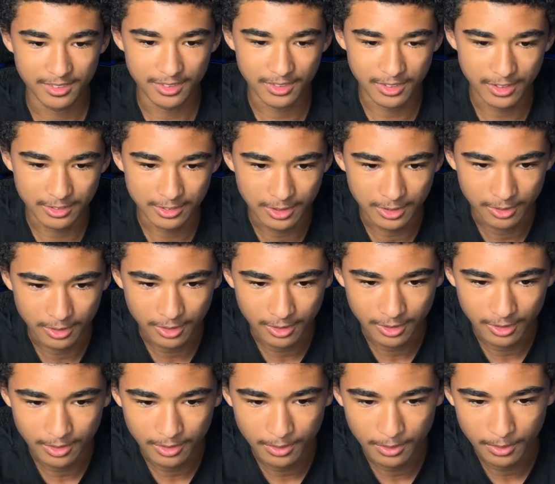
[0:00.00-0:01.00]
This is,
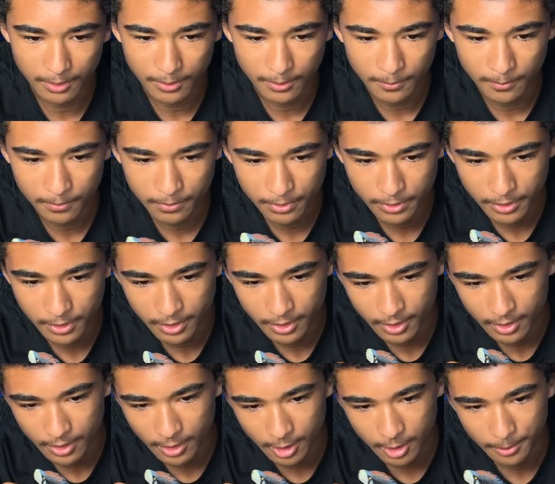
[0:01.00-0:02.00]

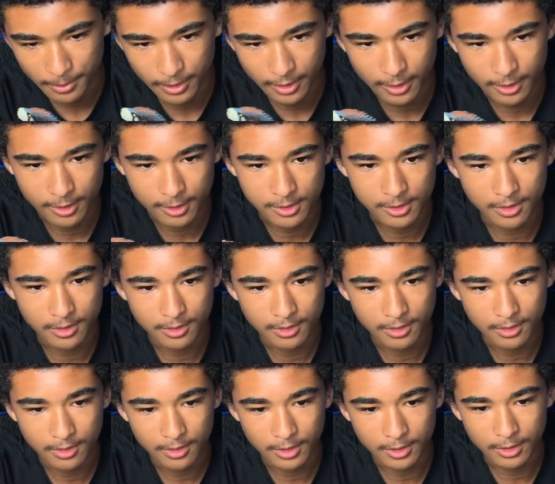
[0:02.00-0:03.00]
oh my gosh.
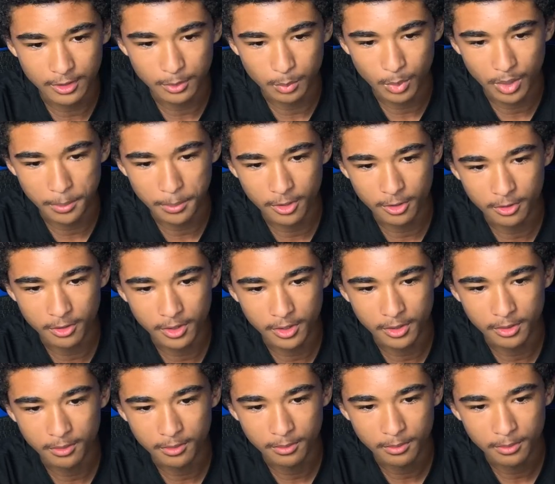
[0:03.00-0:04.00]
This is way better than,
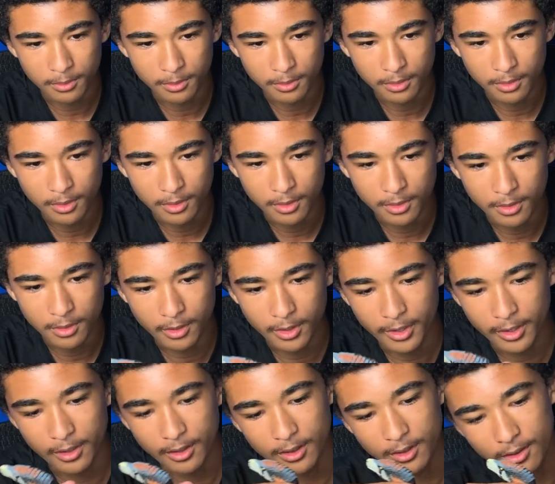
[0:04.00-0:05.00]

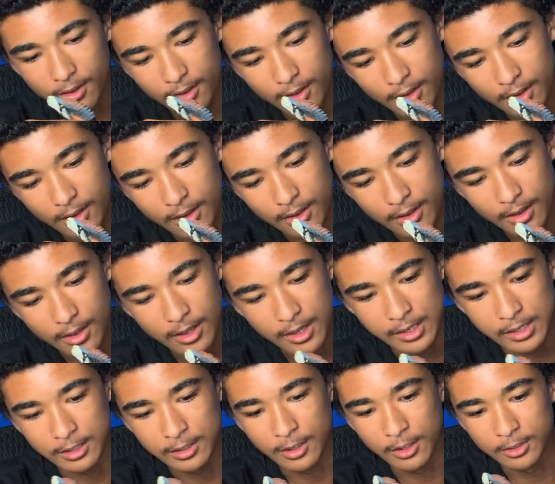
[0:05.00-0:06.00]
like,
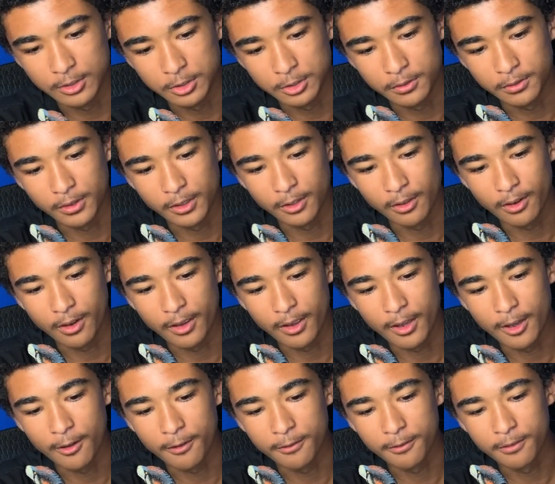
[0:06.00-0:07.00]
any dinosaur figure I
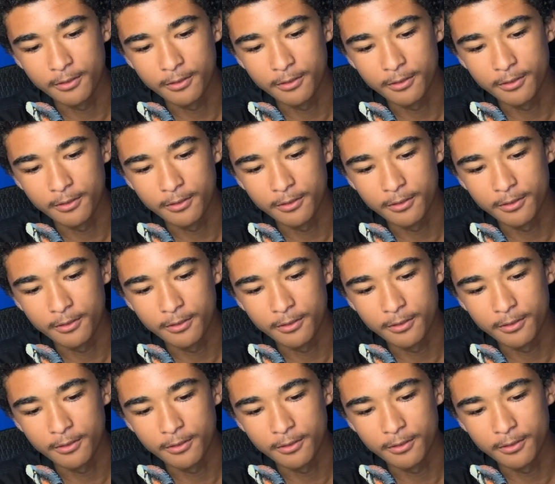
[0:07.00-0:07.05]
have.